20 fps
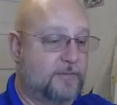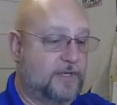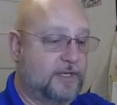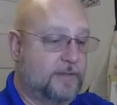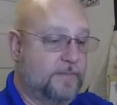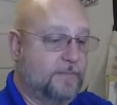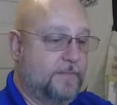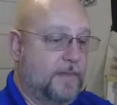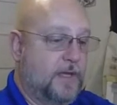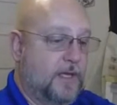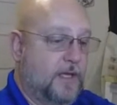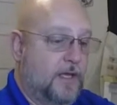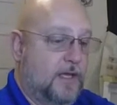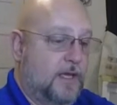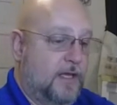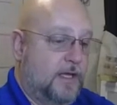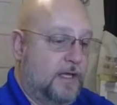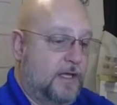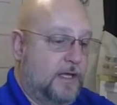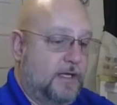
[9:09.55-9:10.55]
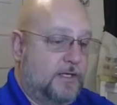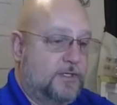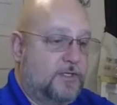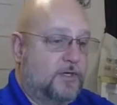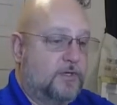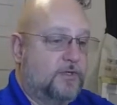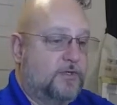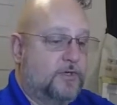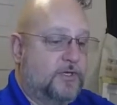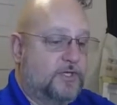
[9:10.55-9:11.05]
But it's
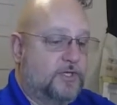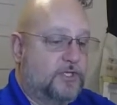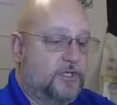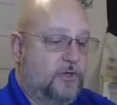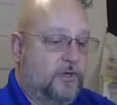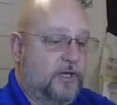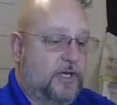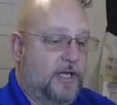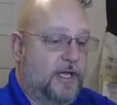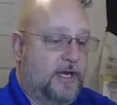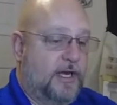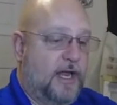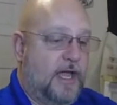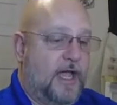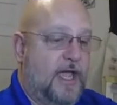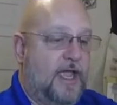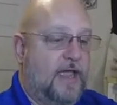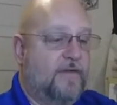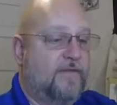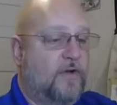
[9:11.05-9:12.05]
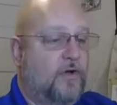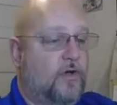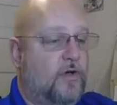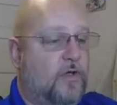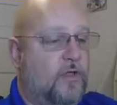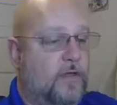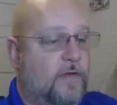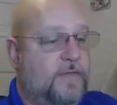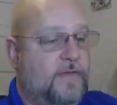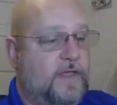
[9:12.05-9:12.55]
all there is to it, and I have
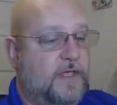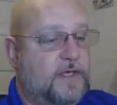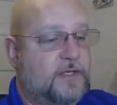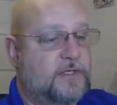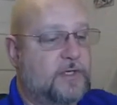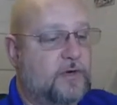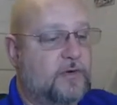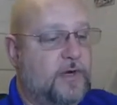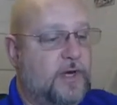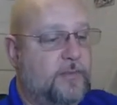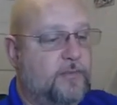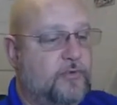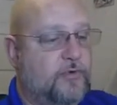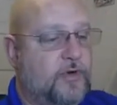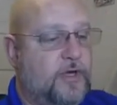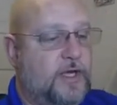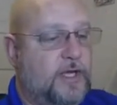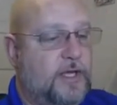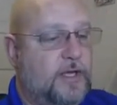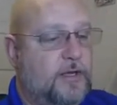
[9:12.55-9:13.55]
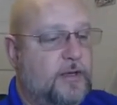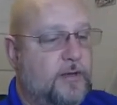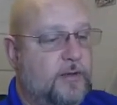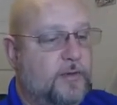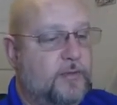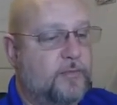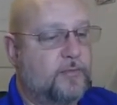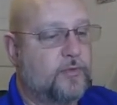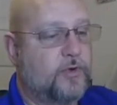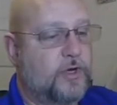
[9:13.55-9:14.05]
all of these already
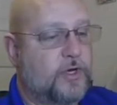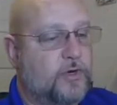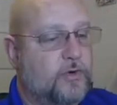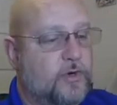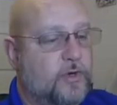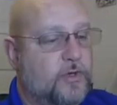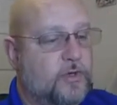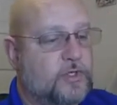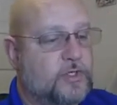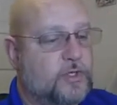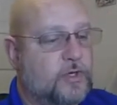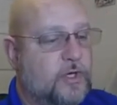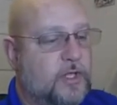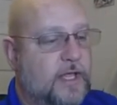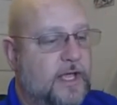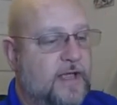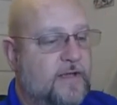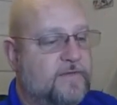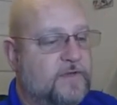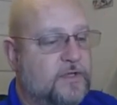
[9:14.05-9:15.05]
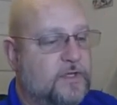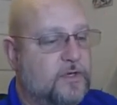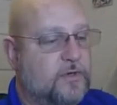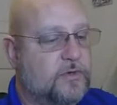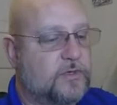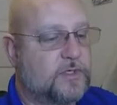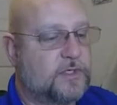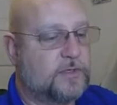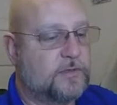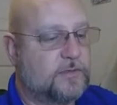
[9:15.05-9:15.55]
pre-drilled, so all I have to
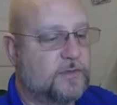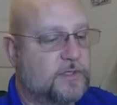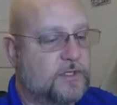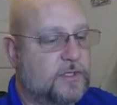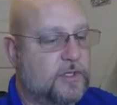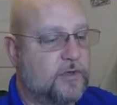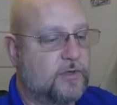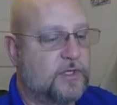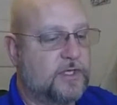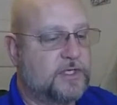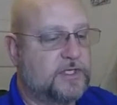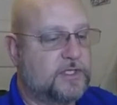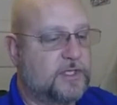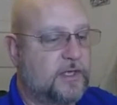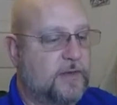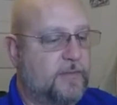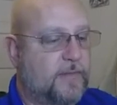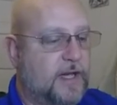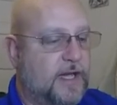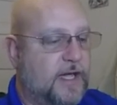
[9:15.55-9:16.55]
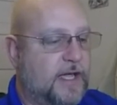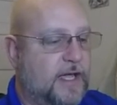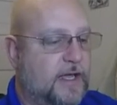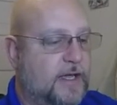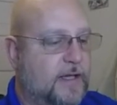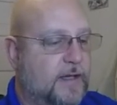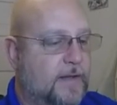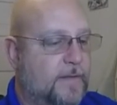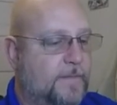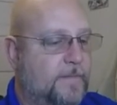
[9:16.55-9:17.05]
do is slowly slip
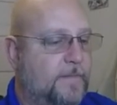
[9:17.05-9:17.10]
my